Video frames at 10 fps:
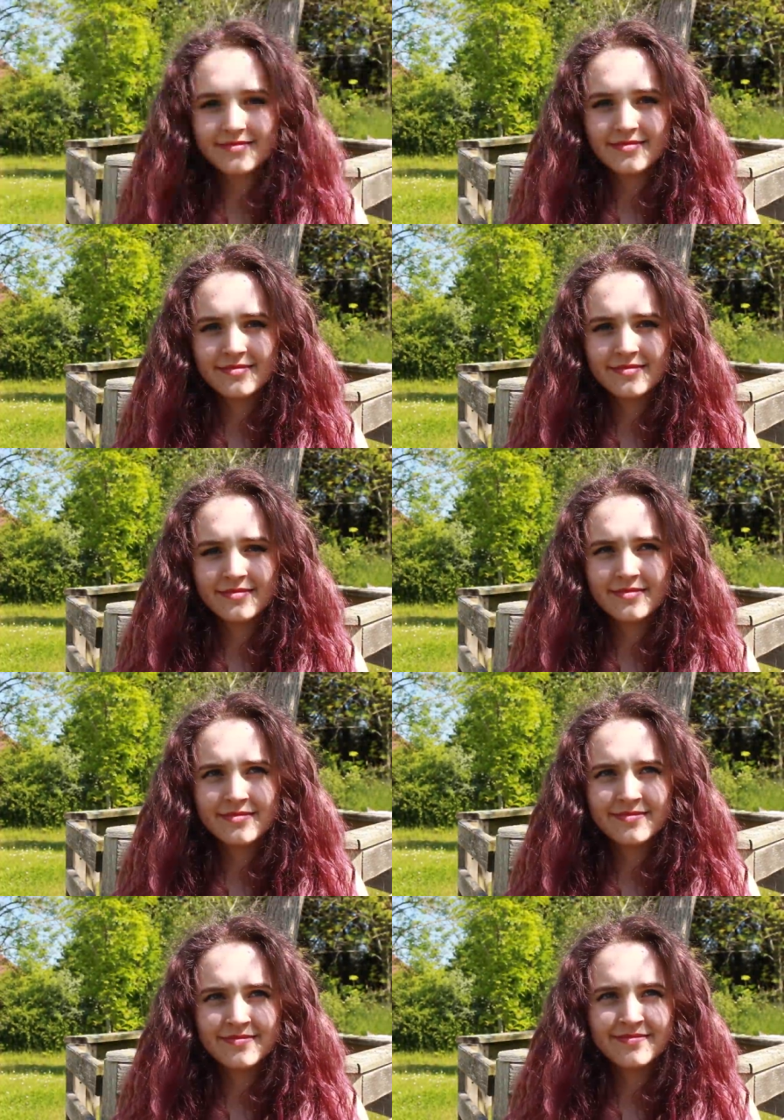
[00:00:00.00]
What's
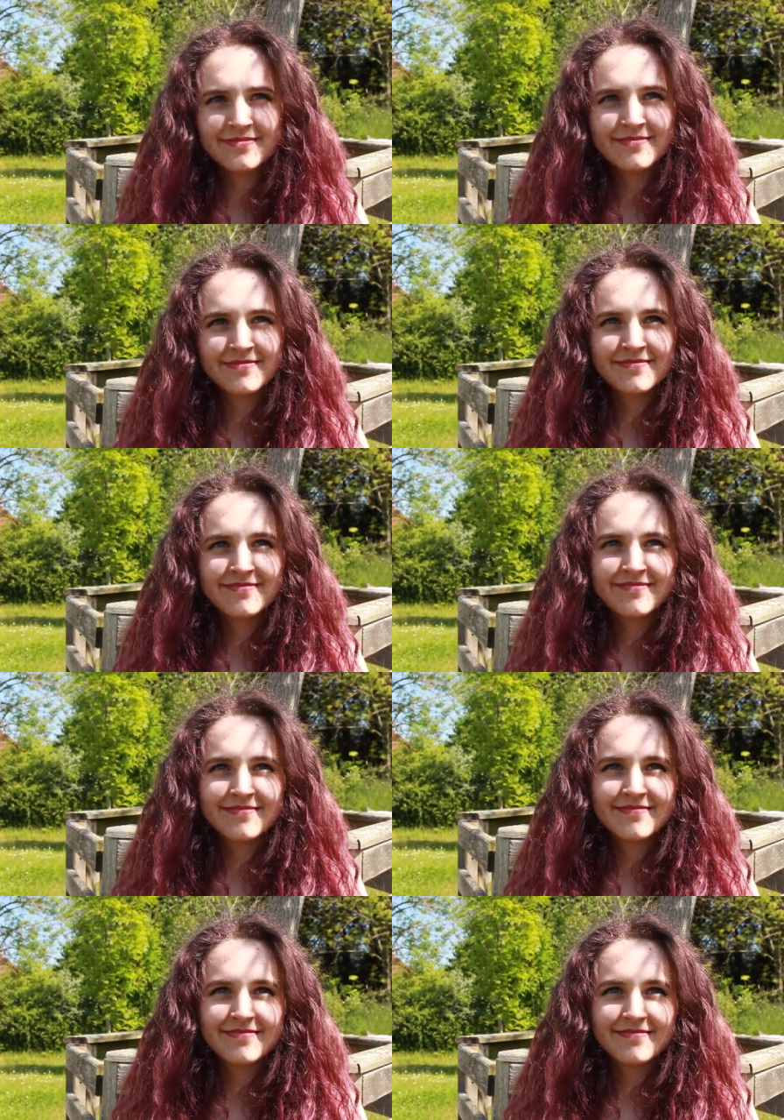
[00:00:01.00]
been your favourite part
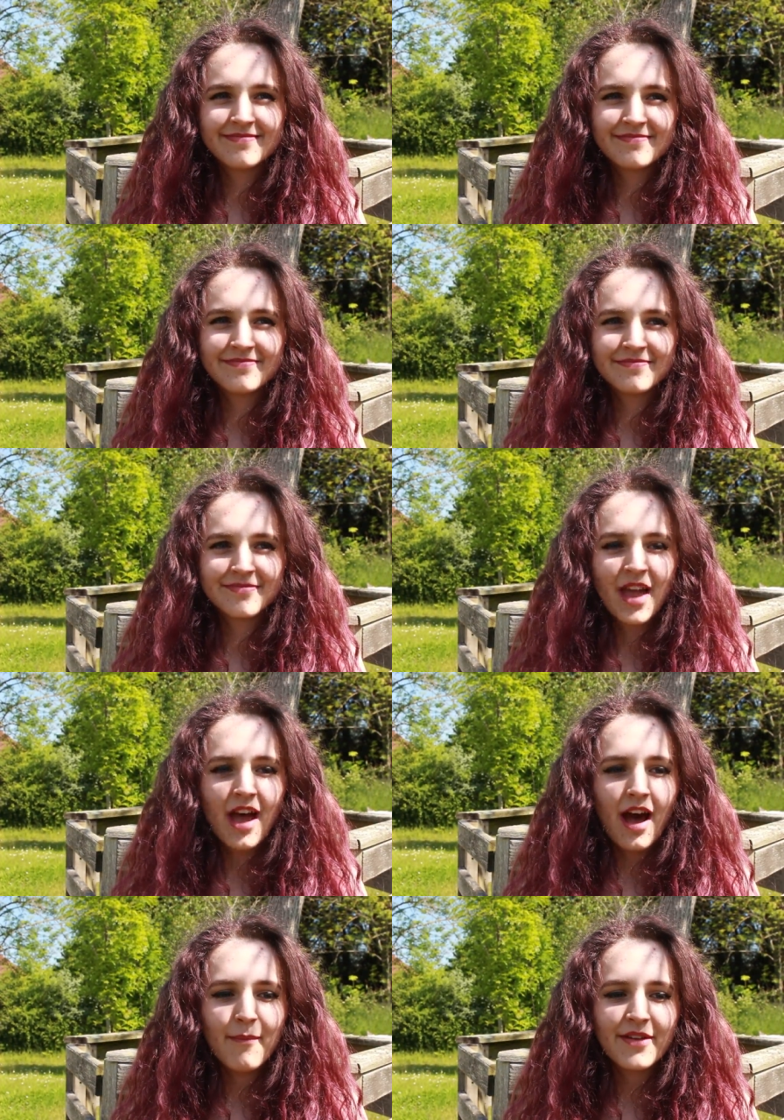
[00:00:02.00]
of Hautlieu?
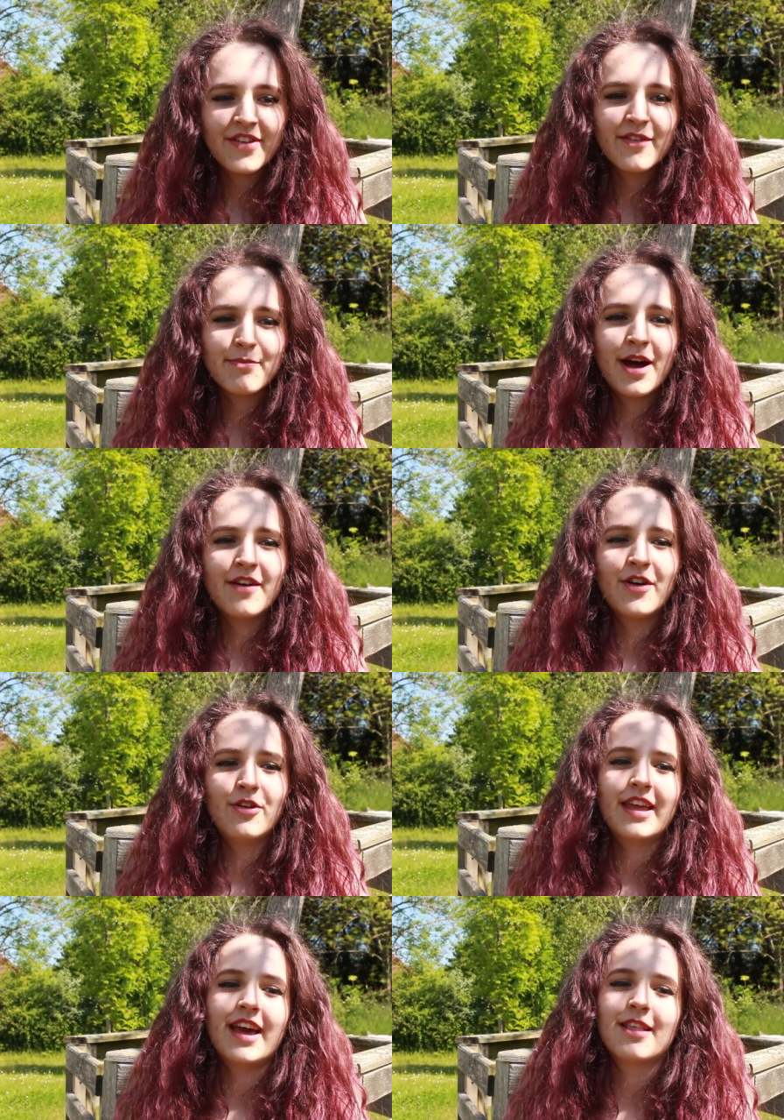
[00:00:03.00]
My favourite part of
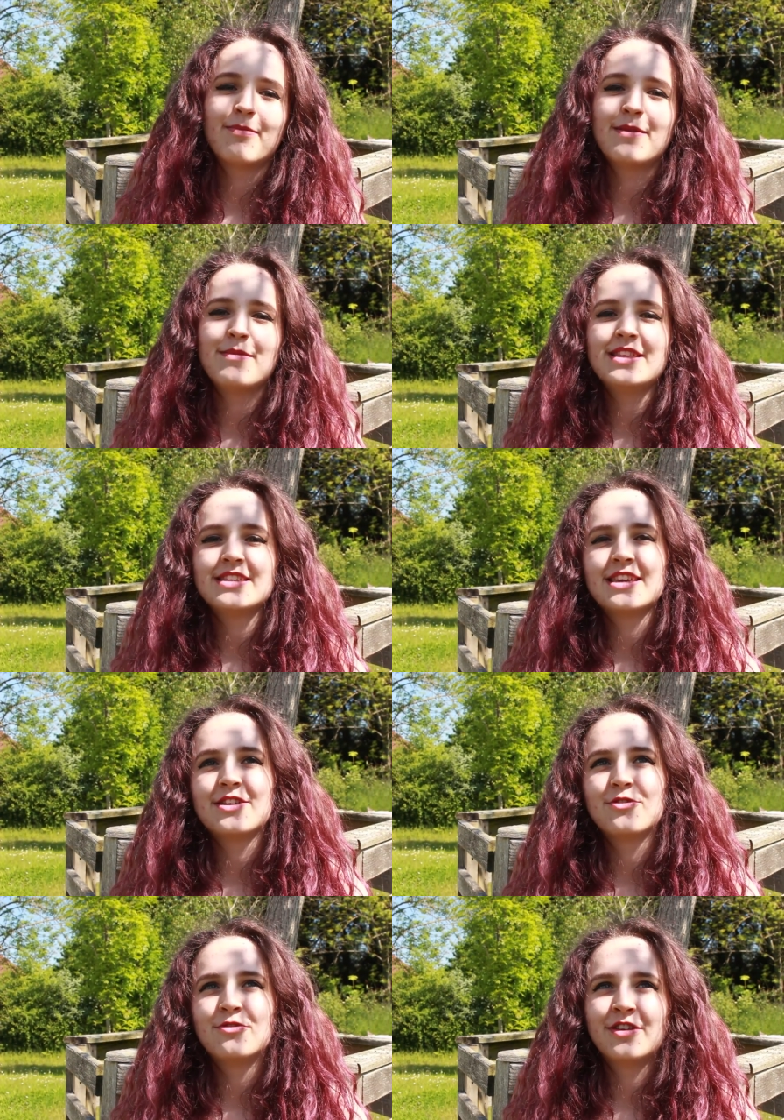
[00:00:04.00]
Hautlieu has been
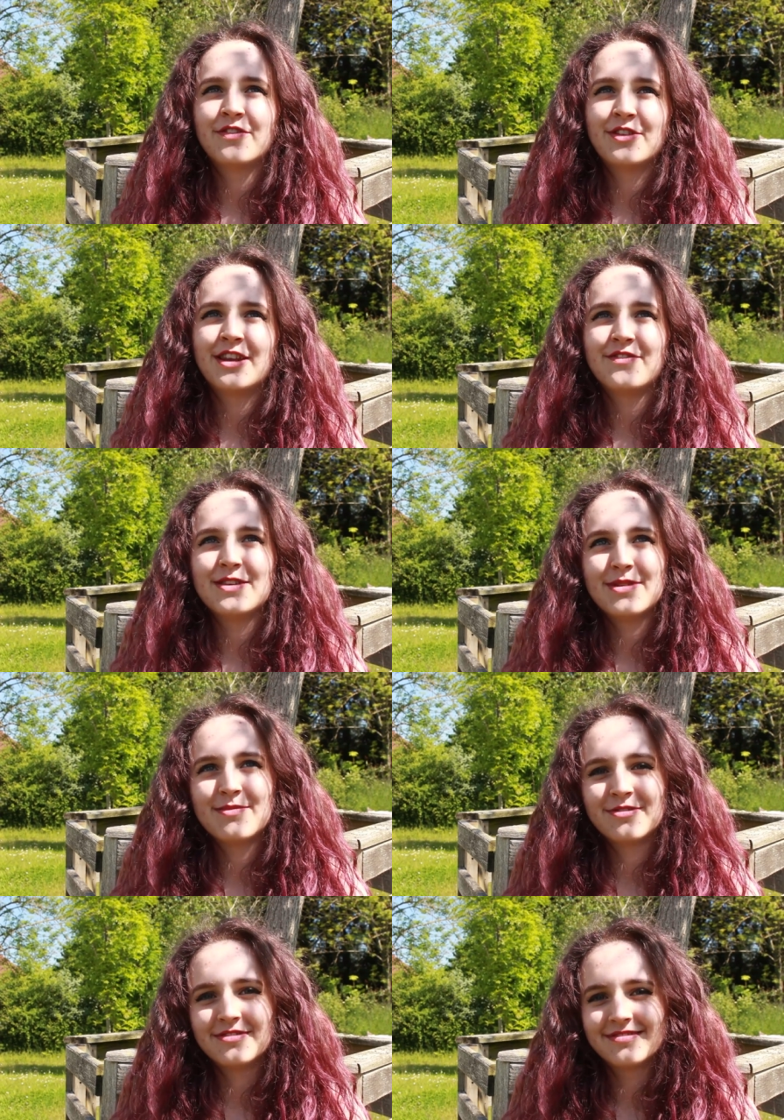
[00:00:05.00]
meeting all of the lovely
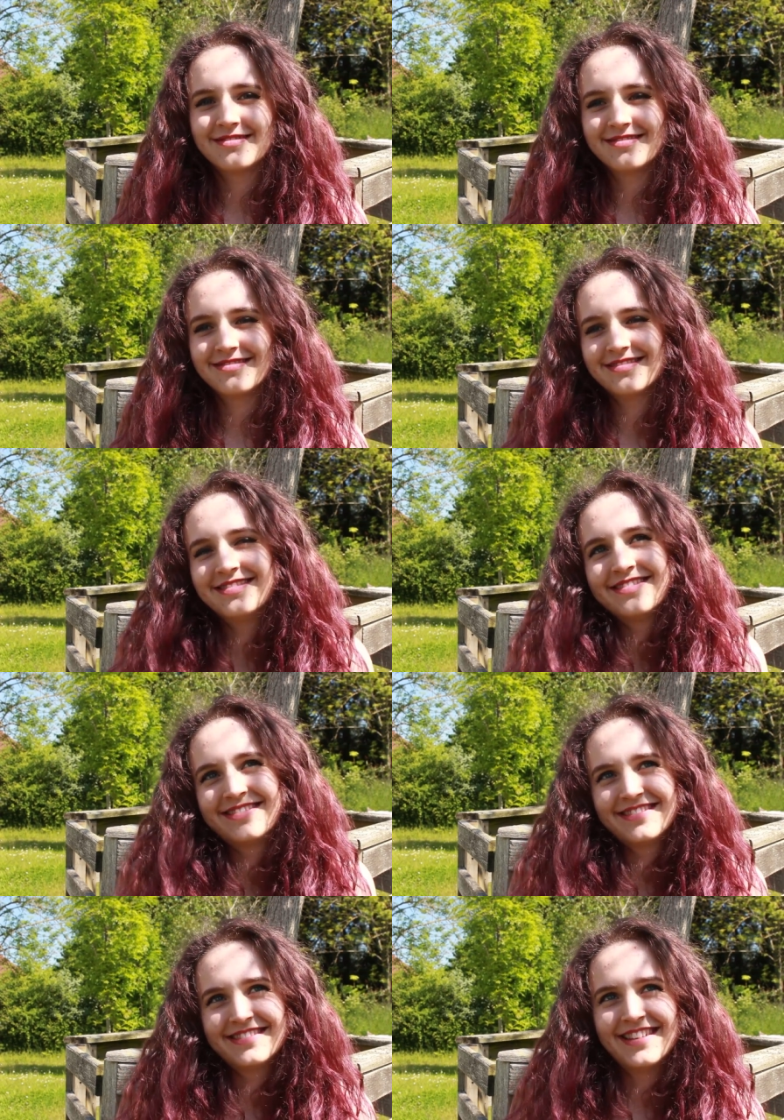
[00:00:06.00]
people.
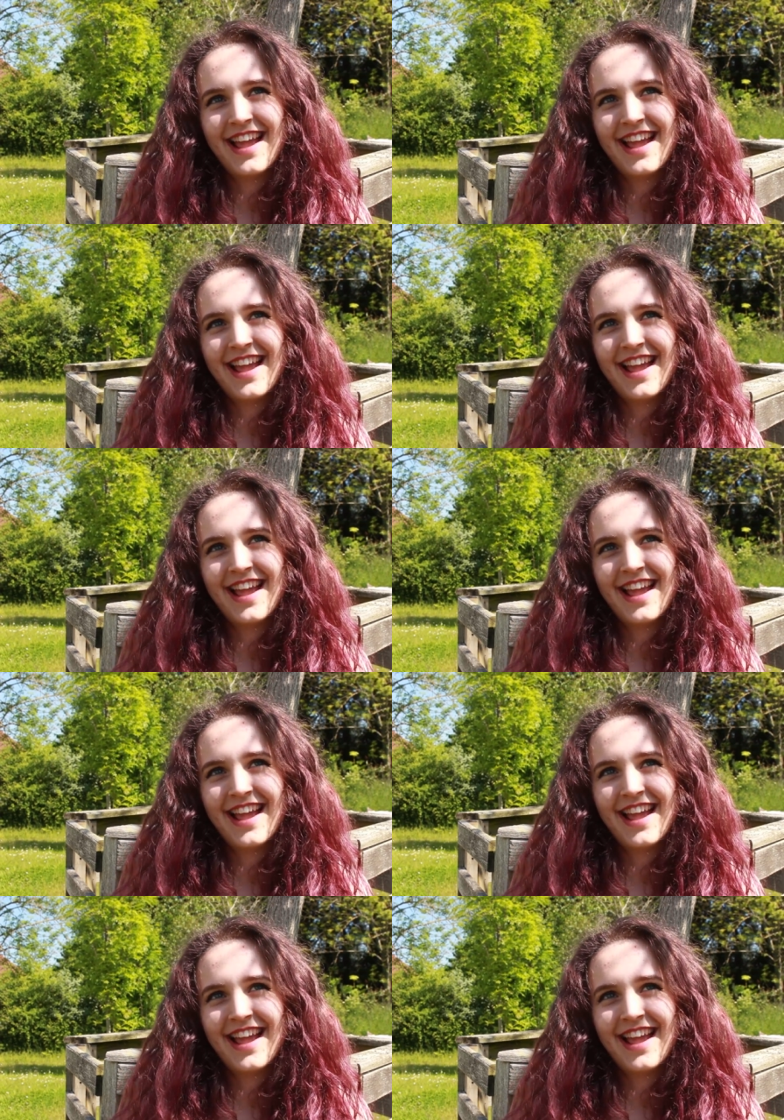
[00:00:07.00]
Like?